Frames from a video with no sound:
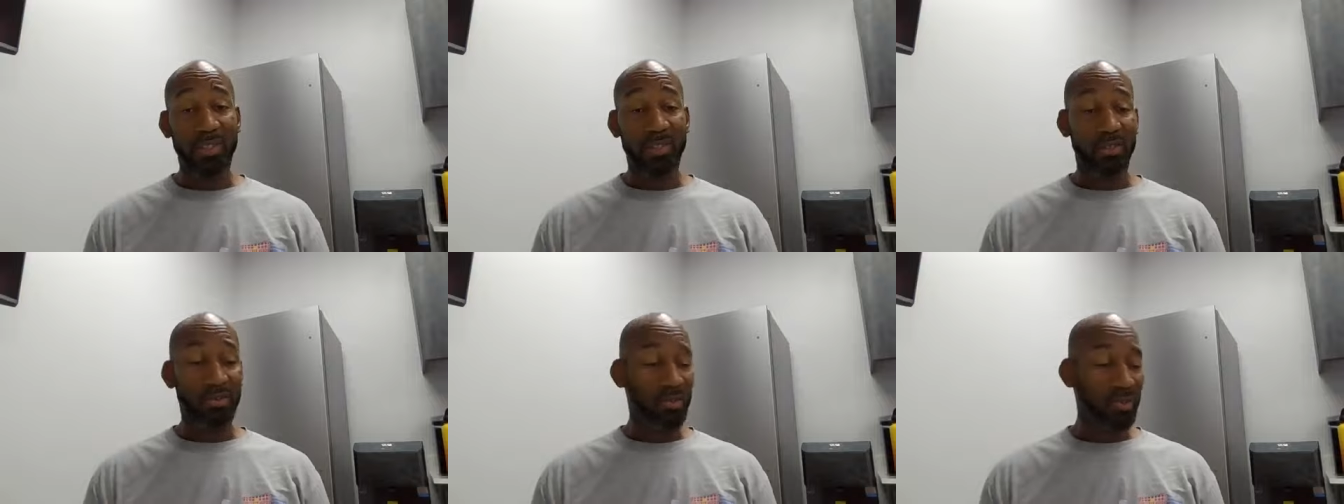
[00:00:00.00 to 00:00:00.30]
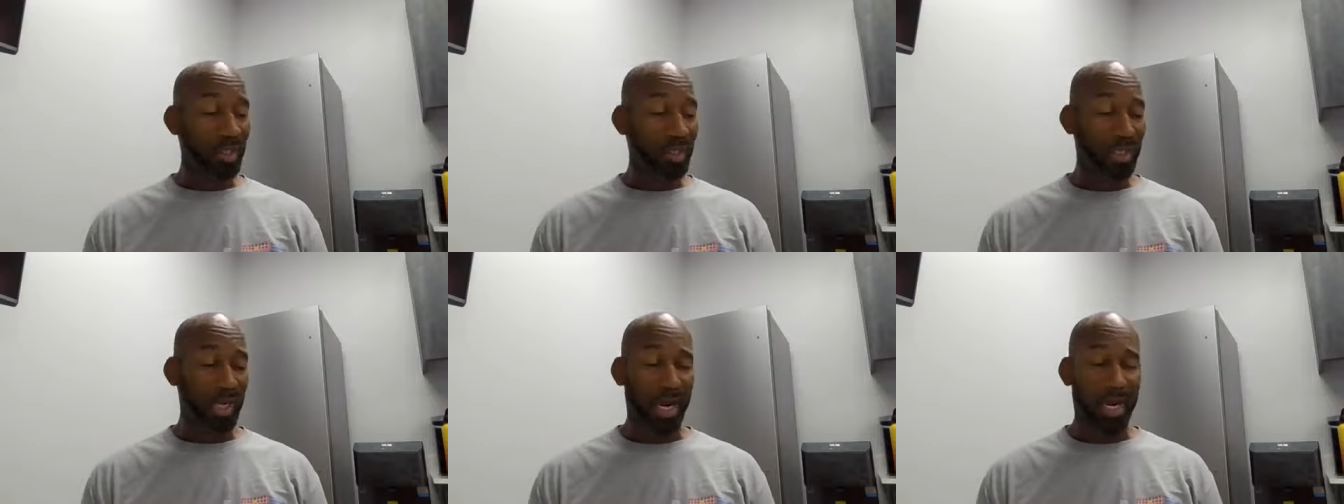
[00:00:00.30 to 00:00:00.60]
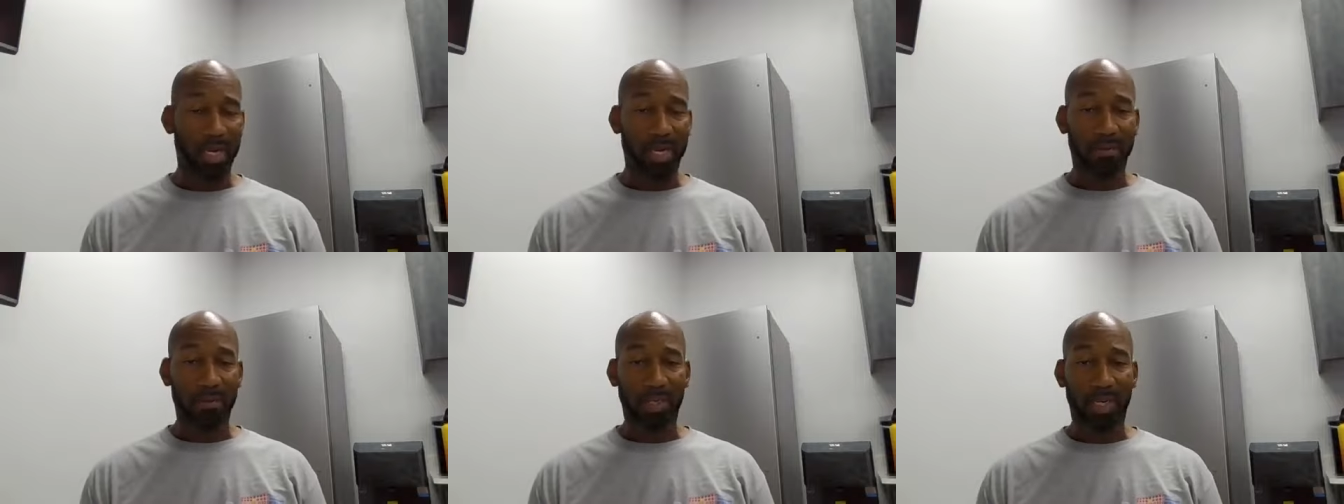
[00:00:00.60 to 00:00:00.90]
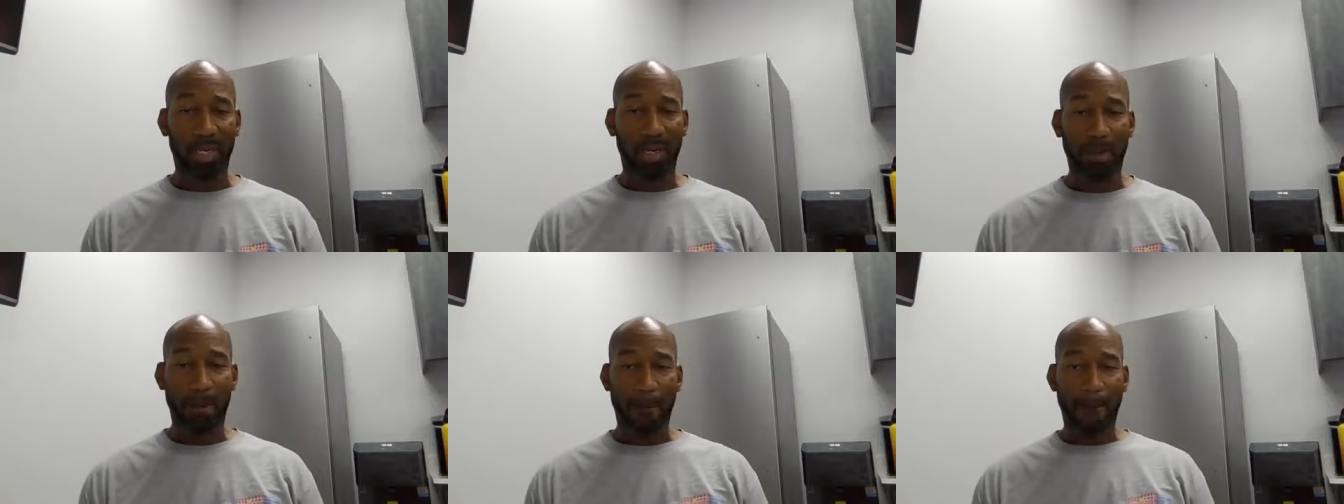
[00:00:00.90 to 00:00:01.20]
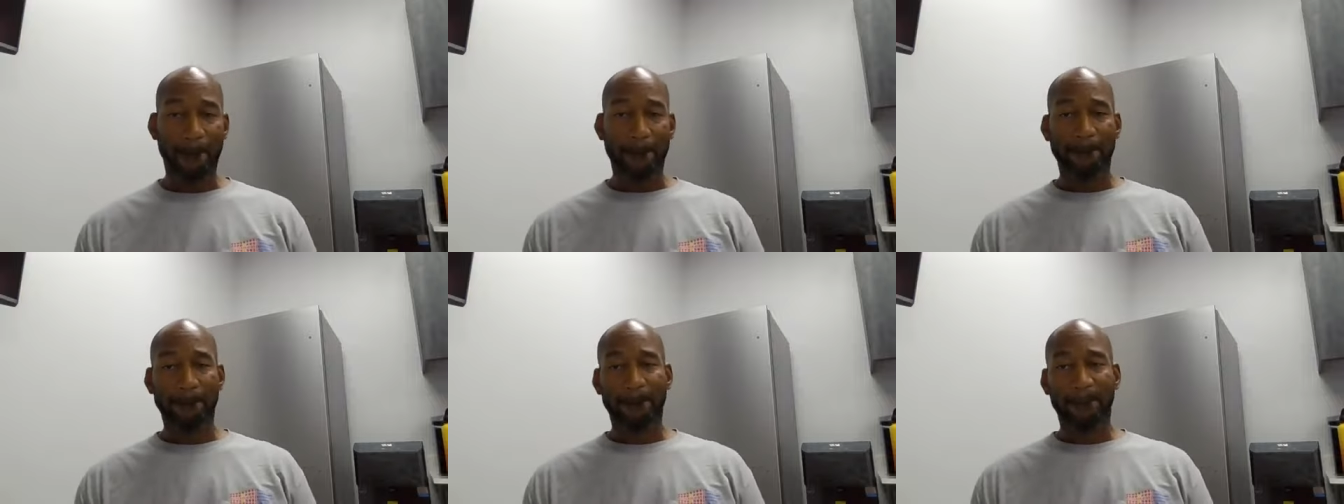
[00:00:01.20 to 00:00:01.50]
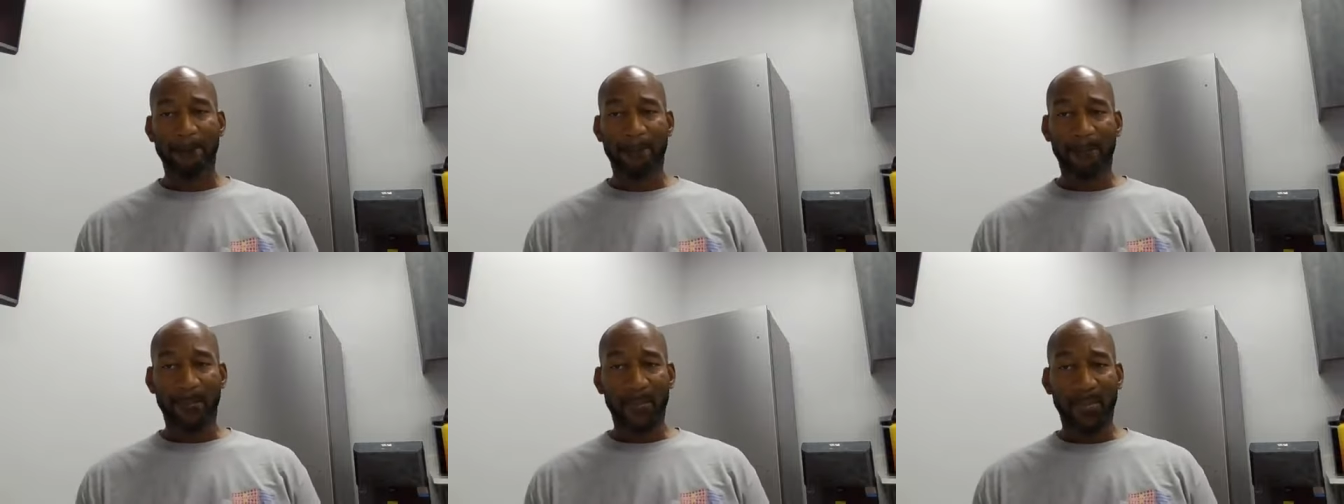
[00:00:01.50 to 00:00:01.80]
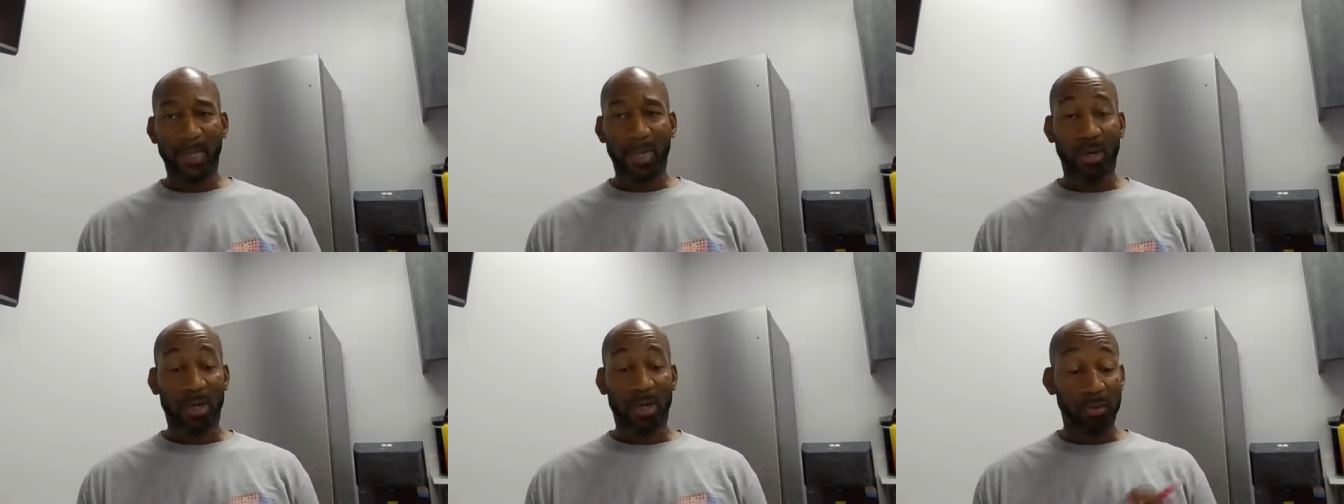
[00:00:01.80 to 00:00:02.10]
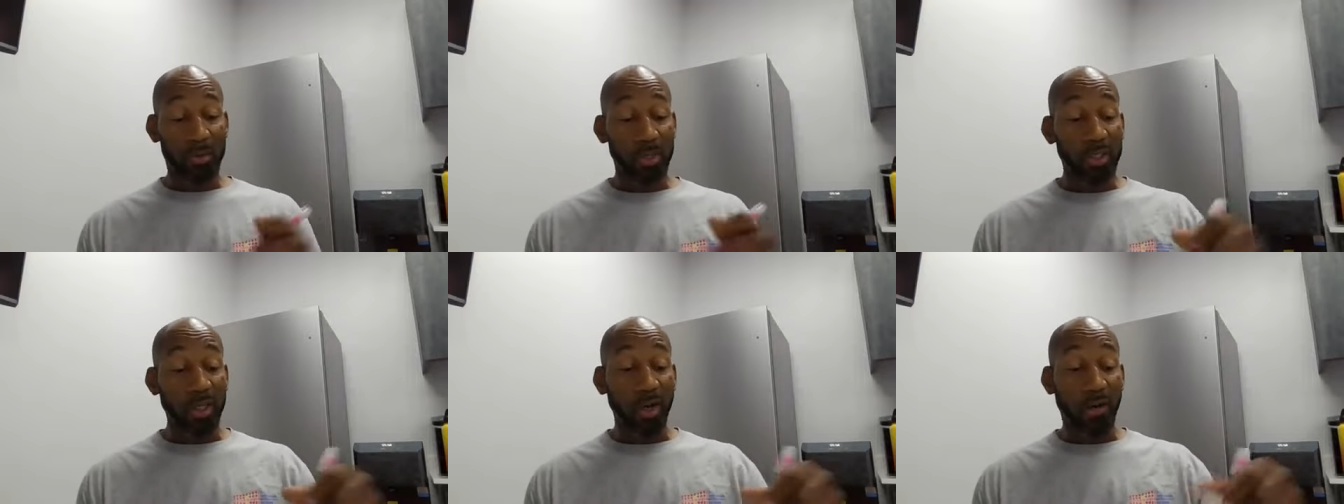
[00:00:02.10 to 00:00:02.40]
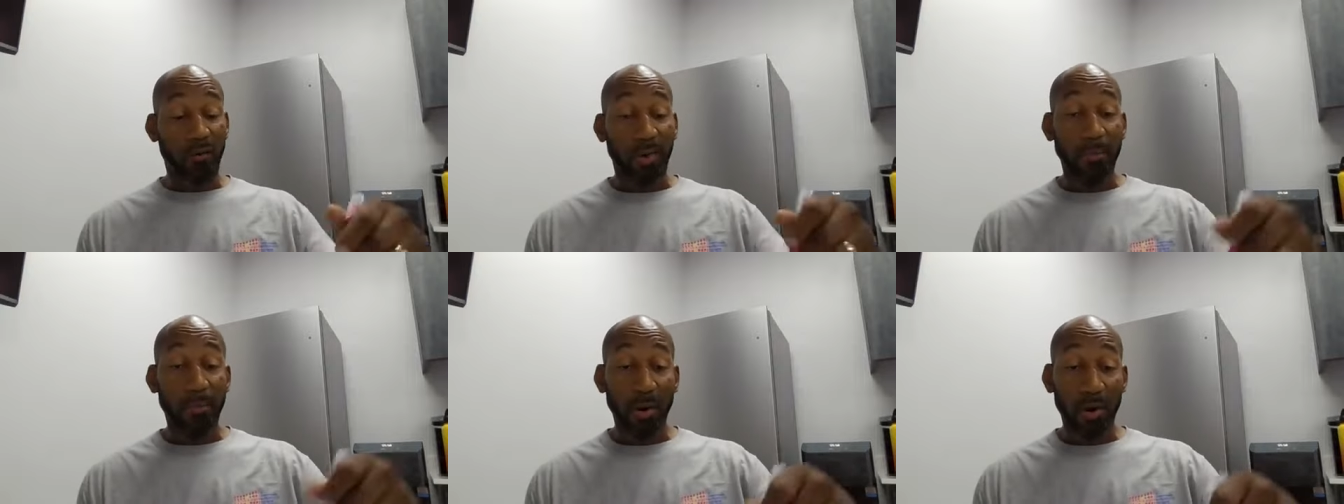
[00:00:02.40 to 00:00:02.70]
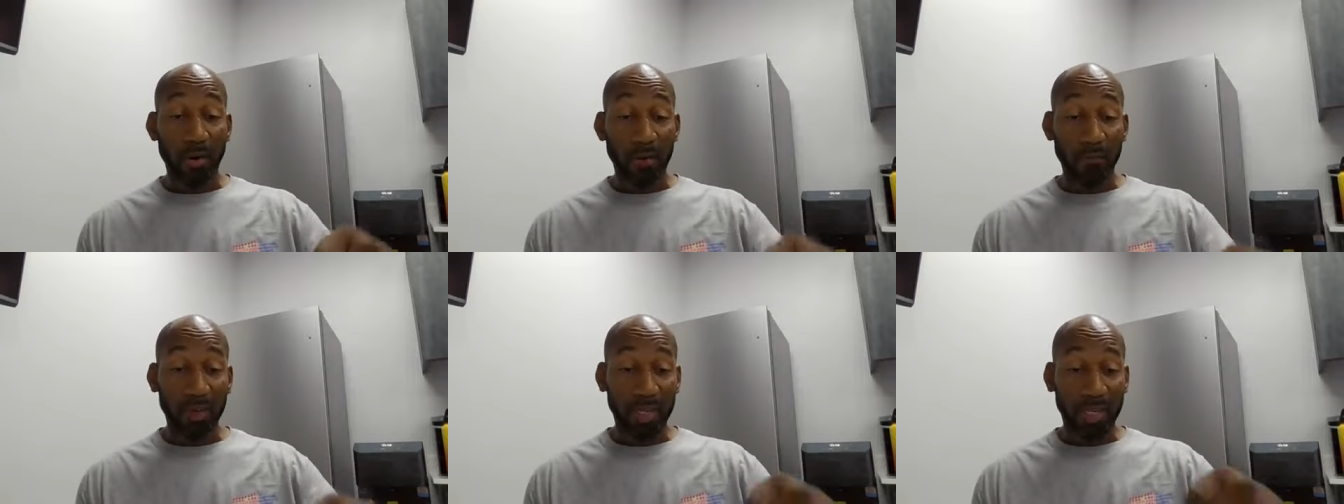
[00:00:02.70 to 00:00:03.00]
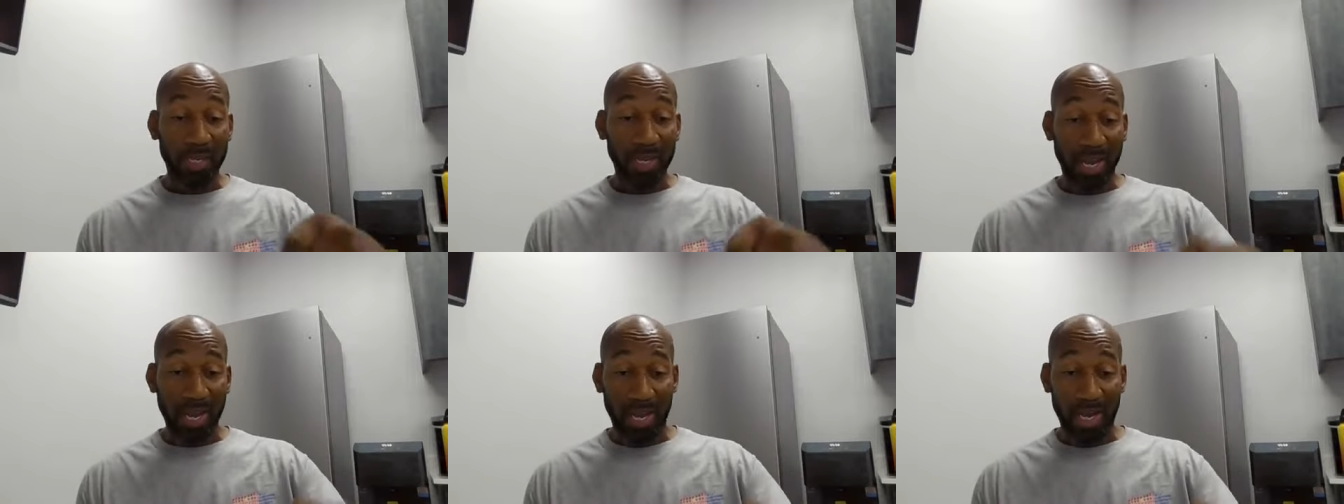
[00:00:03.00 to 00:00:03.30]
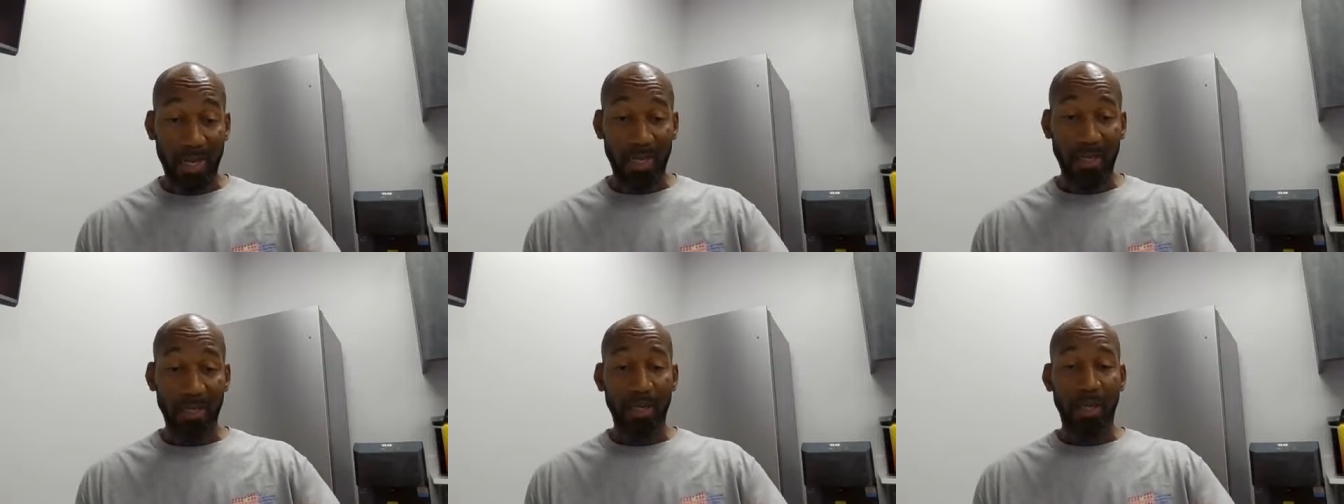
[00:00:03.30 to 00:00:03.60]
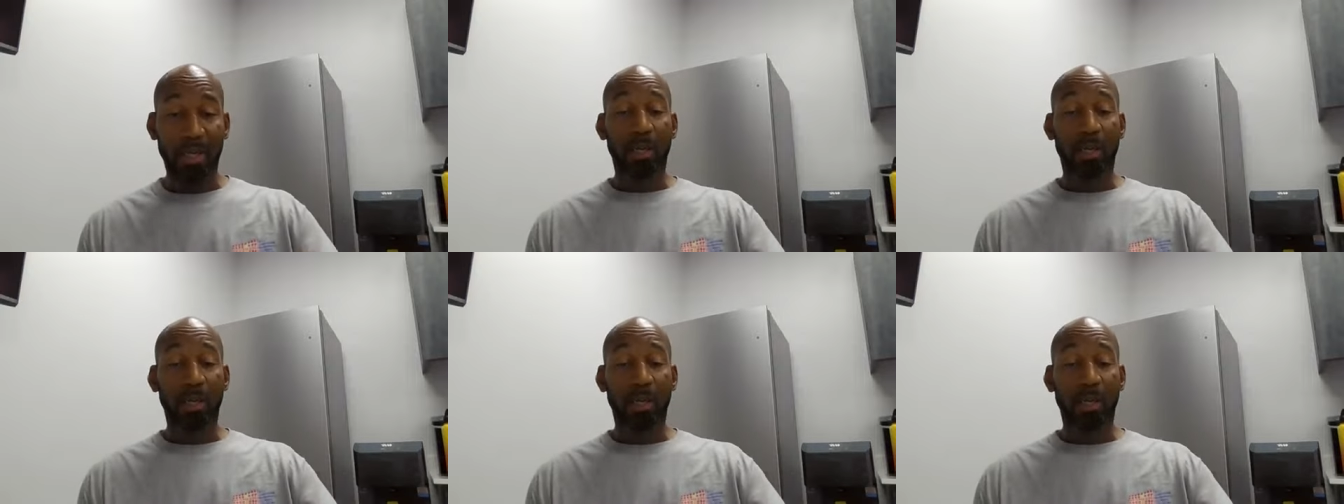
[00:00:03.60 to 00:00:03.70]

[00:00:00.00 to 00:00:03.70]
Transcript: still trust God after that? Because we serve a perfect God